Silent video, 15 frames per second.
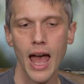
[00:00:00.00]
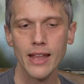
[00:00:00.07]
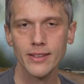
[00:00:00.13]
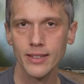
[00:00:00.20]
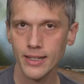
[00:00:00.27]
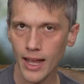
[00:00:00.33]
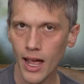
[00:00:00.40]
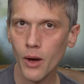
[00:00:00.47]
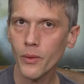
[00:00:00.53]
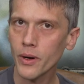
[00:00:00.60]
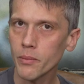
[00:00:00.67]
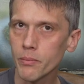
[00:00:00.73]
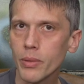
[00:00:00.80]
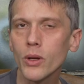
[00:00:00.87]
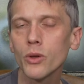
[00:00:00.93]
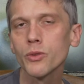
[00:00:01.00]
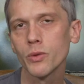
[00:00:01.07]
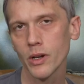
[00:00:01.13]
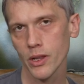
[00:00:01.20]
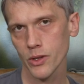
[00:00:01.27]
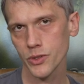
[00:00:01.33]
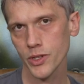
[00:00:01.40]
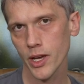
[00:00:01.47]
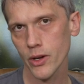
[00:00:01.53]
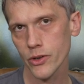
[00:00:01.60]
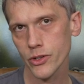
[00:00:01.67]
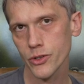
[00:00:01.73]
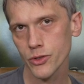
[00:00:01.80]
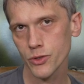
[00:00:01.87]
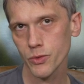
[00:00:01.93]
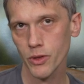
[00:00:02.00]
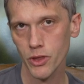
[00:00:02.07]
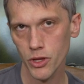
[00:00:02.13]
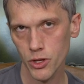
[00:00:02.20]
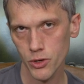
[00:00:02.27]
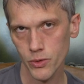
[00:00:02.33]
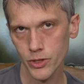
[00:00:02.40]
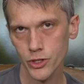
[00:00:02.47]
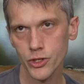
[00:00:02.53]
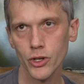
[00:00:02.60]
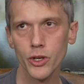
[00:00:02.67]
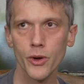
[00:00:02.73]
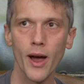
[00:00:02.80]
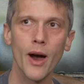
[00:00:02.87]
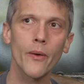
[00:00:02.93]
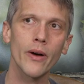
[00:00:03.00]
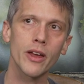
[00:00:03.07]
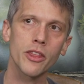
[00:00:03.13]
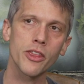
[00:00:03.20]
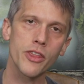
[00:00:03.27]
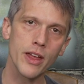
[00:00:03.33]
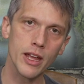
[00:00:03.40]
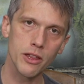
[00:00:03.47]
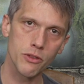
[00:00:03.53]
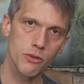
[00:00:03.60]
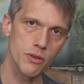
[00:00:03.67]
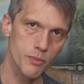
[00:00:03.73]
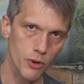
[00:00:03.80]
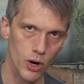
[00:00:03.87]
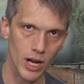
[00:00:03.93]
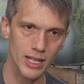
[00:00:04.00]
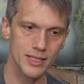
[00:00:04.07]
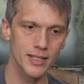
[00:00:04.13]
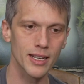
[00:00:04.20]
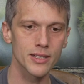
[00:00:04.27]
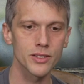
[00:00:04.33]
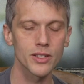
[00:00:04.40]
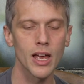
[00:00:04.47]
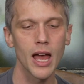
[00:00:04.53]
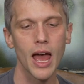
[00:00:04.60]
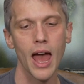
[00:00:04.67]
Today I want to build one of those characters with you and show you how I think through the process.